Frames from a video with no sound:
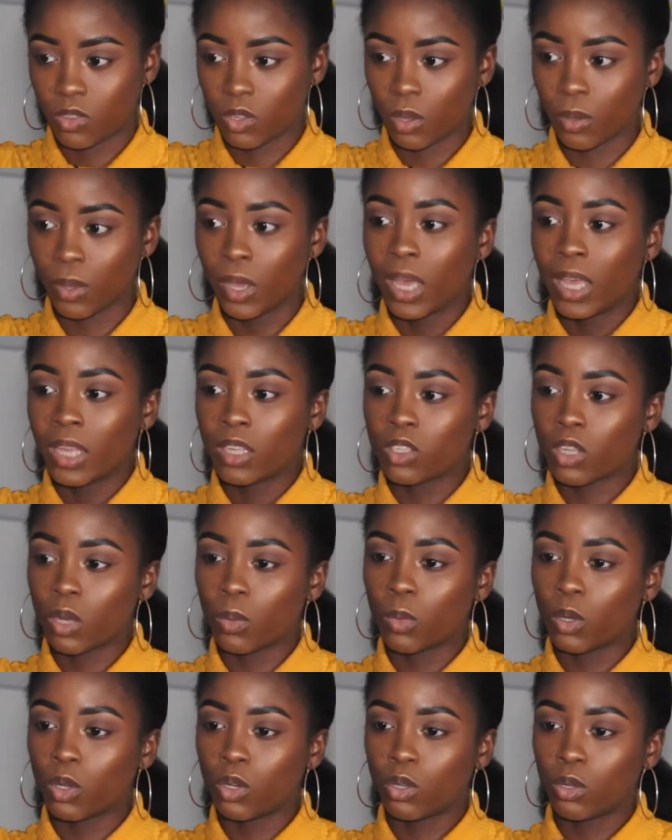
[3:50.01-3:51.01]
So
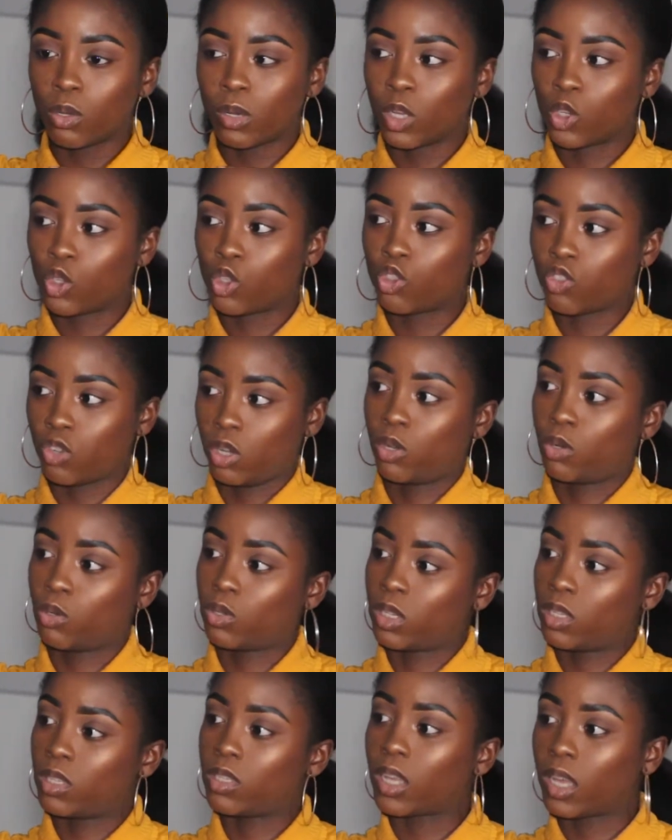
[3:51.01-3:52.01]
someone who has
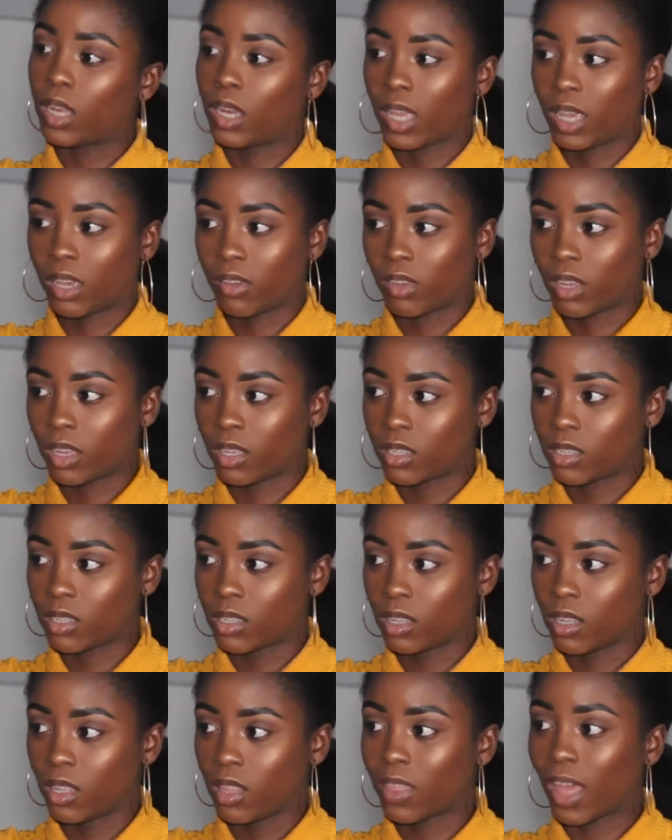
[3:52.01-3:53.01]
struggled in certain
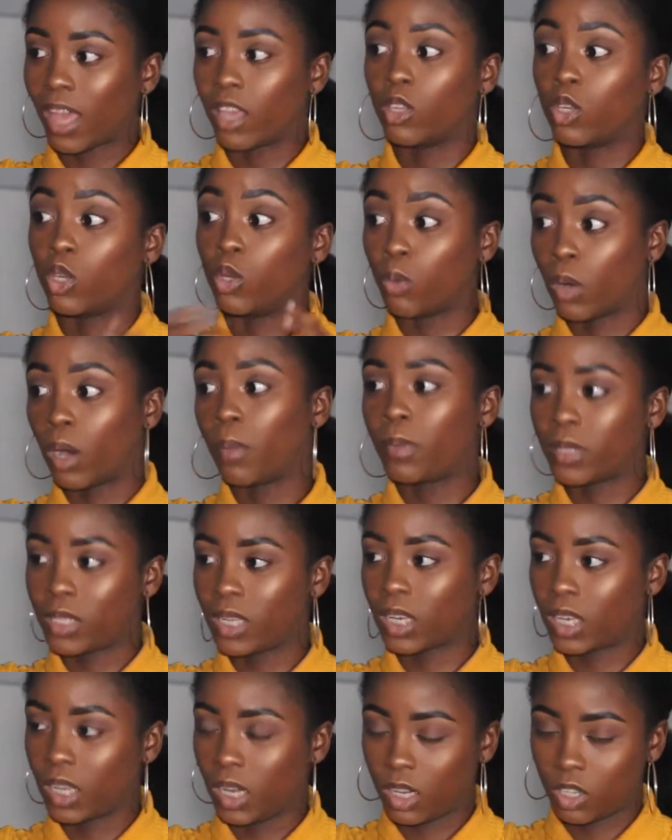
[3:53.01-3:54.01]
areas that you are
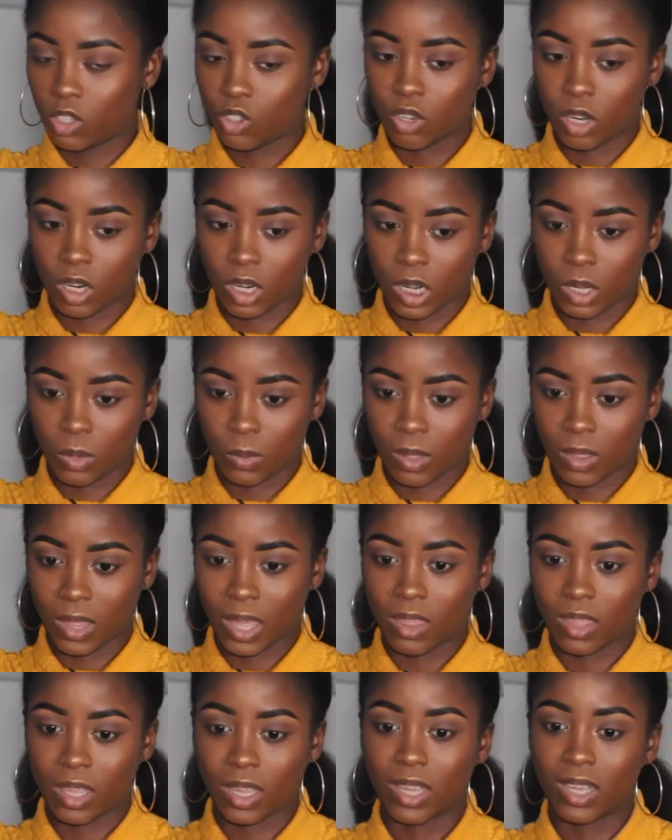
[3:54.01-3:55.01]
particularly struggling with,
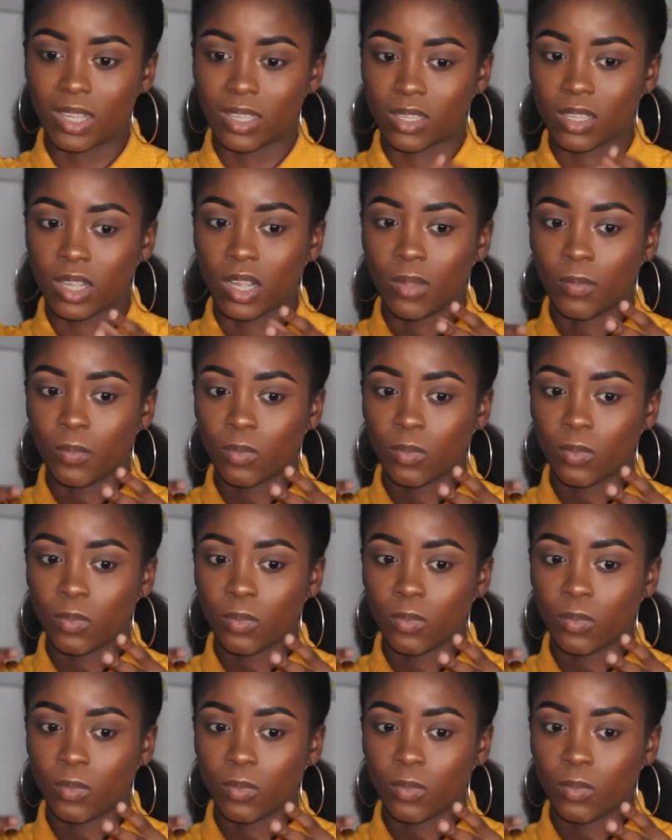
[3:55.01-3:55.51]
I think is